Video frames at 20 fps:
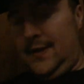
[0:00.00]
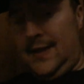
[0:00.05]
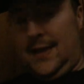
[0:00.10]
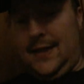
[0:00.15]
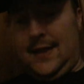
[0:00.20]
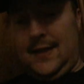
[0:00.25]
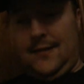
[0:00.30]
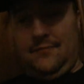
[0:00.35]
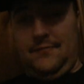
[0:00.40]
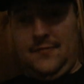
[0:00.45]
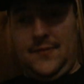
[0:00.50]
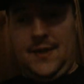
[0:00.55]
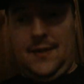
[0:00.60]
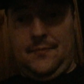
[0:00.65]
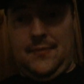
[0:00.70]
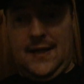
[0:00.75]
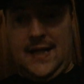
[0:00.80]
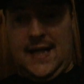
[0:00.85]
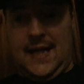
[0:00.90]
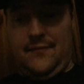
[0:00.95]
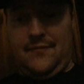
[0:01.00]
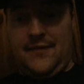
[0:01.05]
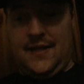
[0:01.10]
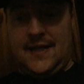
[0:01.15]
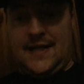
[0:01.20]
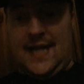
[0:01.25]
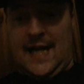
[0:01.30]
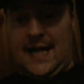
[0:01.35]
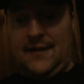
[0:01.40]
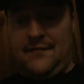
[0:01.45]
do you believe in
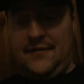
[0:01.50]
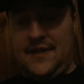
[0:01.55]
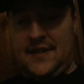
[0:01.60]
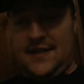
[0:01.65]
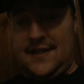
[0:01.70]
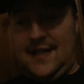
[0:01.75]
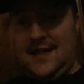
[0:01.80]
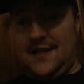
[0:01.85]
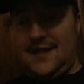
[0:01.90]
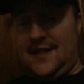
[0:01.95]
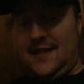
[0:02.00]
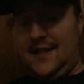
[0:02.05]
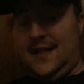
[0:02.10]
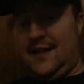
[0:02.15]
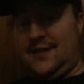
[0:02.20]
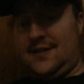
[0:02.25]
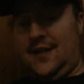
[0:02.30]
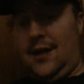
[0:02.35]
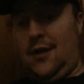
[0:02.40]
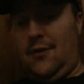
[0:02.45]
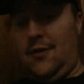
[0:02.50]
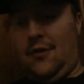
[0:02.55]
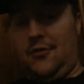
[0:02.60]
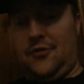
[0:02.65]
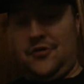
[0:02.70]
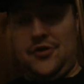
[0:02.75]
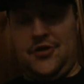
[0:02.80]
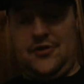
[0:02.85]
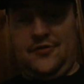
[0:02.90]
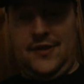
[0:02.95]
the Atari VCS? I think it's a whole
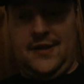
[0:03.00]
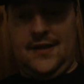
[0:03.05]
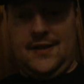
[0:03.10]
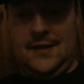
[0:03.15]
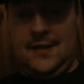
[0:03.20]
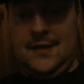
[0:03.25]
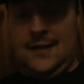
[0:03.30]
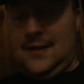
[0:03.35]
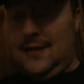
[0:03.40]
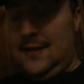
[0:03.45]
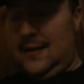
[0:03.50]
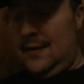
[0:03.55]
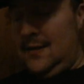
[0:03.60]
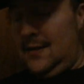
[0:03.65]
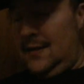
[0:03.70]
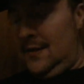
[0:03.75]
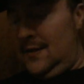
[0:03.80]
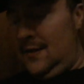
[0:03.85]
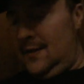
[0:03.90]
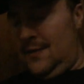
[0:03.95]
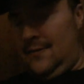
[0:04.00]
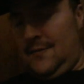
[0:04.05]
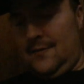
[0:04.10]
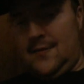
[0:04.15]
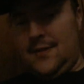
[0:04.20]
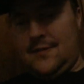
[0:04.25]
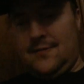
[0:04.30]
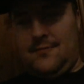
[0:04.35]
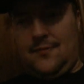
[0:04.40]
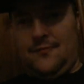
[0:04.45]
lot of shit.
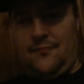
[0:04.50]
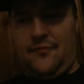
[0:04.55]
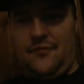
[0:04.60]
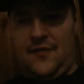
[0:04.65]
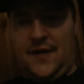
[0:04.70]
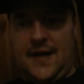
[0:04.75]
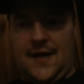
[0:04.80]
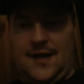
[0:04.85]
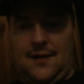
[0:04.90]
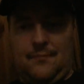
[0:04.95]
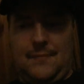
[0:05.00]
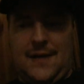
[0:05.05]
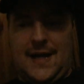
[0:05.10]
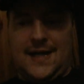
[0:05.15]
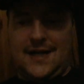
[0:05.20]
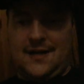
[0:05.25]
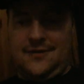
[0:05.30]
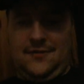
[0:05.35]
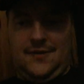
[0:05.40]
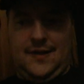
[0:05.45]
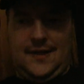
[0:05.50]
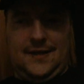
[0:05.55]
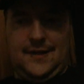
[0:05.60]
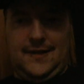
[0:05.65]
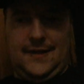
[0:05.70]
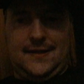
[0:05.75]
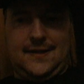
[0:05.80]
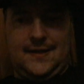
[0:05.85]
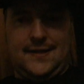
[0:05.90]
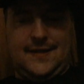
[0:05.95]
This friggin' Mac guy,
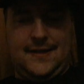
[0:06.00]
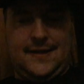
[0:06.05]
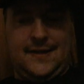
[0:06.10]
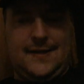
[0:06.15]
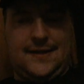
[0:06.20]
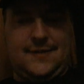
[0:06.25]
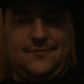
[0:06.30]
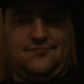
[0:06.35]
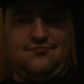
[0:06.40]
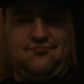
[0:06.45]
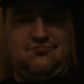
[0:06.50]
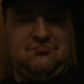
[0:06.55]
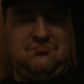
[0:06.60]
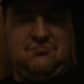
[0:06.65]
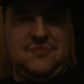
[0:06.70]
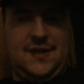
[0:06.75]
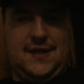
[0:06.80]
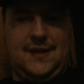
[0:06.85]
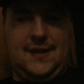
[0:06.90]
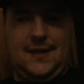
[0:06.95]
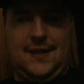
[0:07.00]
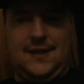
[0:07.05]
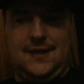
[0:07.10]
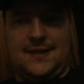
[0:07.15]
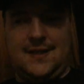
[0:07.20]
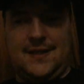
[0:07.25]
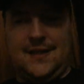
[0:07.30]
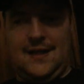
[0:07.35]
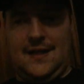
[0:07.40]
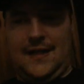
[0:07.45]
do you think
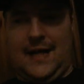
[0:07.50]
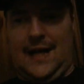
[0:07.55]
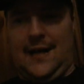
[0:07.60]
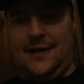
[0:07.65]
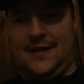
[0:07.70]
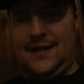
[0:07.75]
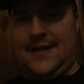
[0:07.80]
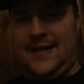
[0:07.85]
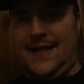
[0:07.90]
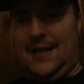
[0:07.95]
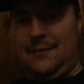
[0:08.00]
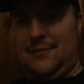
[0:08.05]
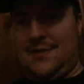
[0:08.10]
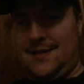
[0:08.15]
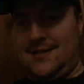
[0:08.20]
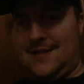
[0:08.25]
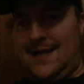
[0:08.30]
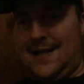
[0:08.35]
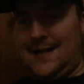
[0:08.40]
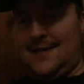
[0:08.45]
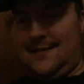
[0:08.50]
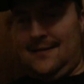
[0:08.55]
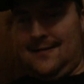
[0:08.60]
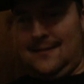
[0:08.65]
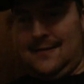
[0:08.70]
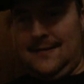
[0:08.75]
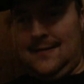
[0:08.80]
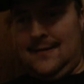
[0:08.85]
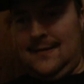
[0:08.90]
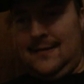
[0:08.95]
he's still there? Do you think he was sacked,
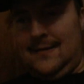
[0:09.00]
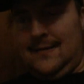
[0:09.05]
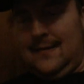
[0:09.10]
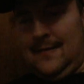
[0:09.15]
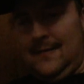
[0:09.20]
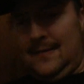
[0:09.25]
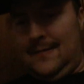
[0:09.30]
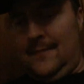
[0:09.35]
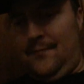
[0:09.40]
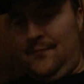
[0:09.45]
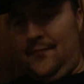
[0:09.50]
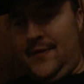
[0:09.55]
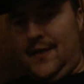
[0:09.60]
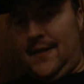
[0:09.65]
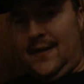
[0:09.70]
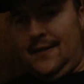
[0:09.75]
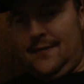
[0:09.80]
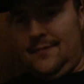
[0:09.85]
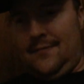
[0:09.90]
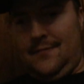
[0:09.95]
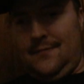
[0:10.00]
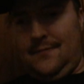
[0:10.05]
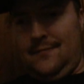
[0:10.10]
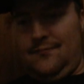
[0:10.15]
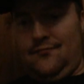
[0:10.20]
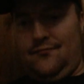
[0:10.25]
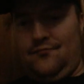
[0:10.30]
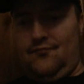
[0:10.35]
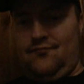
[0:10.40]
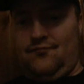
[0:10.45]
or you know,
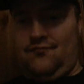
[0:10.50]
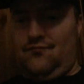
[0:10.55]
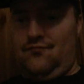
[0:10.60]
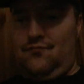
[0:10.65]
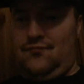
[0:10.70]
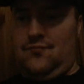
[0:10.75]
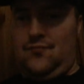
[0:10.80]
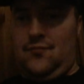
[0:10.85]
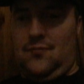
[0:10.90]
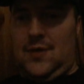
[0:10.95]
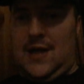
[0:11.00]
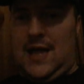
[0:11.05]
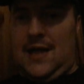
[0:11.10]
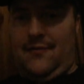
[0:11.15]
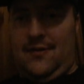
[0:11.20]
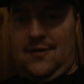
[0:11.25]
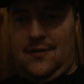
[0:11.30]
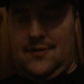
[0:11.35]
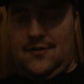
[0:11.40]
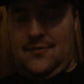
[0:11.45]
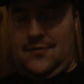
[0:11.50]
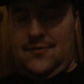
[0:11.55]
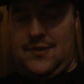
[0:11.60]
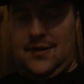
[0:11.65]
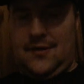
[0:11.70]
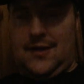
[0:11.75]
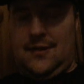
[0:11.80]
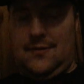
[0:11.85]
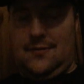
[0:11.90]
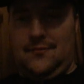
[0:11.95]
whatever. I
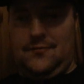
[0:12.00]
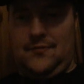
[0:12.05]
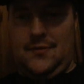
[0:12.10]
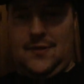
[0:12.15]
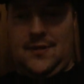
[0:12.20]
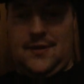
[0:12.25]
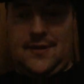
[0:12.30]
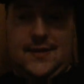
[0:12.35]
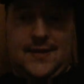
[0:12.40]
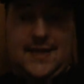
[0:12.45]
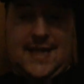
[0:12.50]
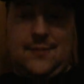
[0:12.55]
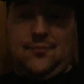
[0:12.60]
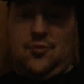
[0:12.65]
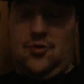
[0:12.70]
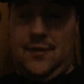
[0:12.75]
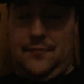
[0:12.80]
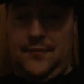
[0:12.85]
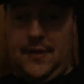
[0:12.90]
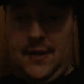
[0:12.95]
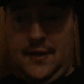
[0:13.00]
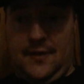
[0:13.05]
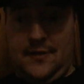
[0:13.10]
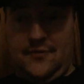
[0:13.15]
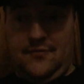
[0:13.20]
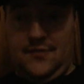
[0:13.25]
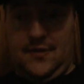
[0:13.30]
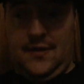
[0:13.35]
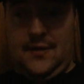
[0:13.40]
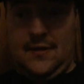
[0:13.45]
don't know. But they're my
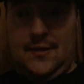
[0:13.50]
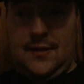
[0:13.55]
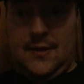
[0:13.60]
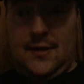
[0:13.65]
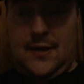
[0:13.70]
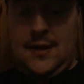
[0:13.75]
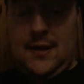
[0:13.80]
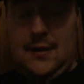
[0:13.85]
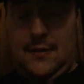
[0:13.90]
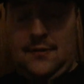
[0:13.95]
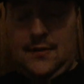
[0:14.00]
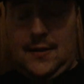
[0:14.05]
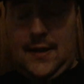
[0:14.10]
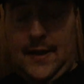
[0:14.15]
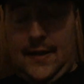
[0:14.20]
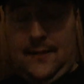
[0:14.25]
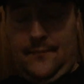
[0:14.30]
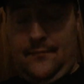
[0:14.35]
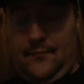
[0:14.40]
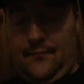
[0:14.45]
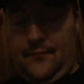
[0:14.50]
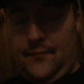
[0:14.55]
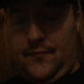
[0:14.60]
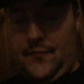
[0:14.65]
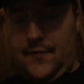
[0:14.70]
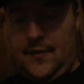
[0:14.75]
opinions, right? Um,